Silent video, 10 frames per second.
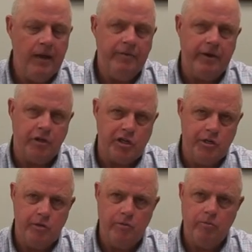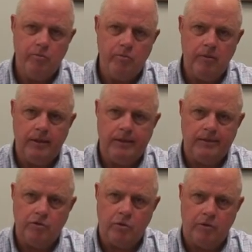There are two
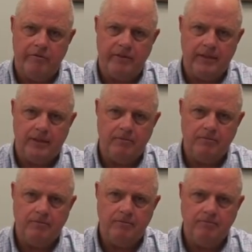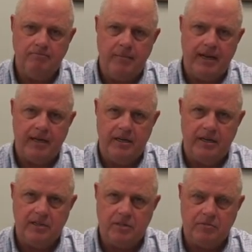sort of
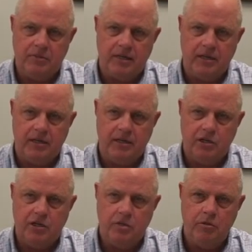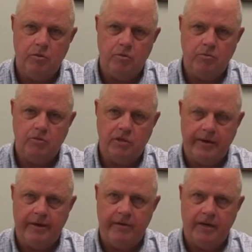mechanisms and two
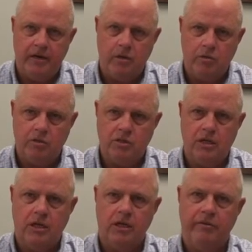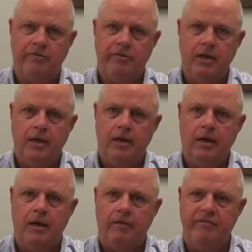scenarios of
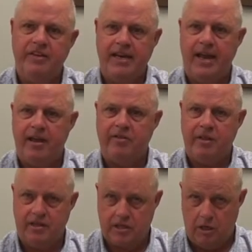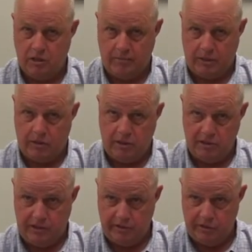death that's caused by
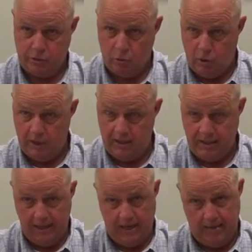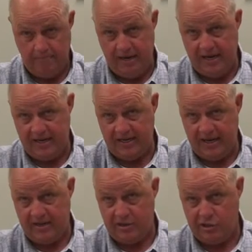crush injuries. One, immediate
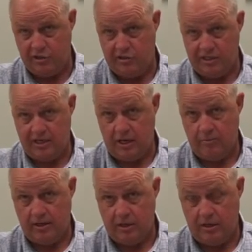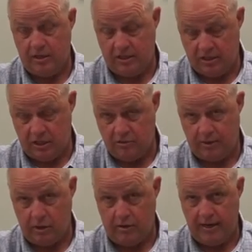death is usually caused
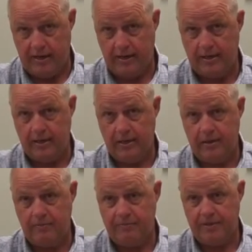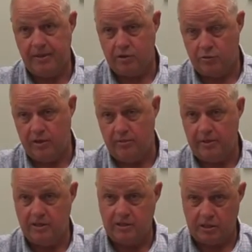by cardiac
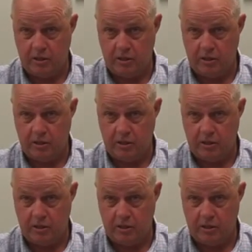dysrhythmias and